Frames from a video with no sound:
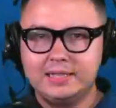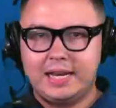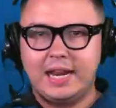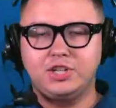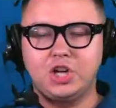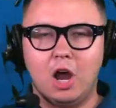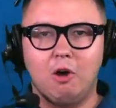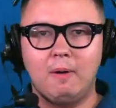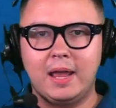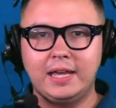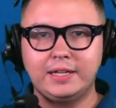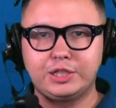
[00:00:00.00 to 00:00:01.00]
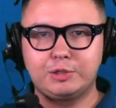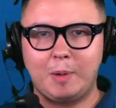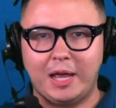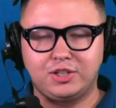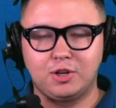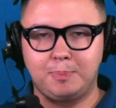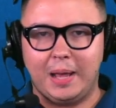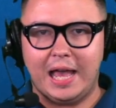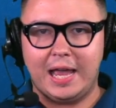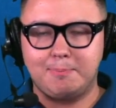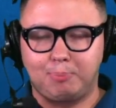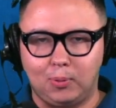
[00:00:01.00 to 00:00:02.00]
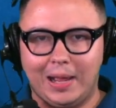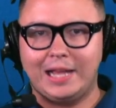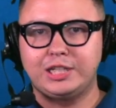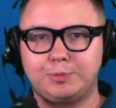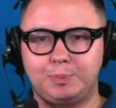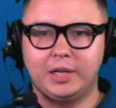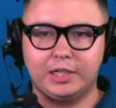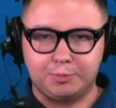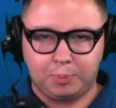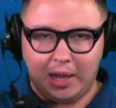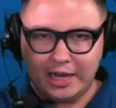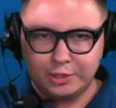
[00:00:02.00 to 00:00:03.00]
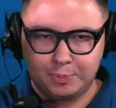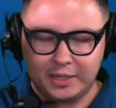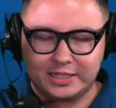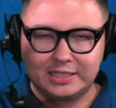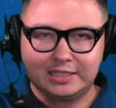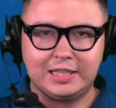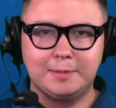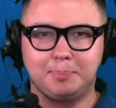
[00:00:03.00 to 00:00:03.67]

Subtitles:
Today's show is sponsored by Prize Picks. Prize Picks is the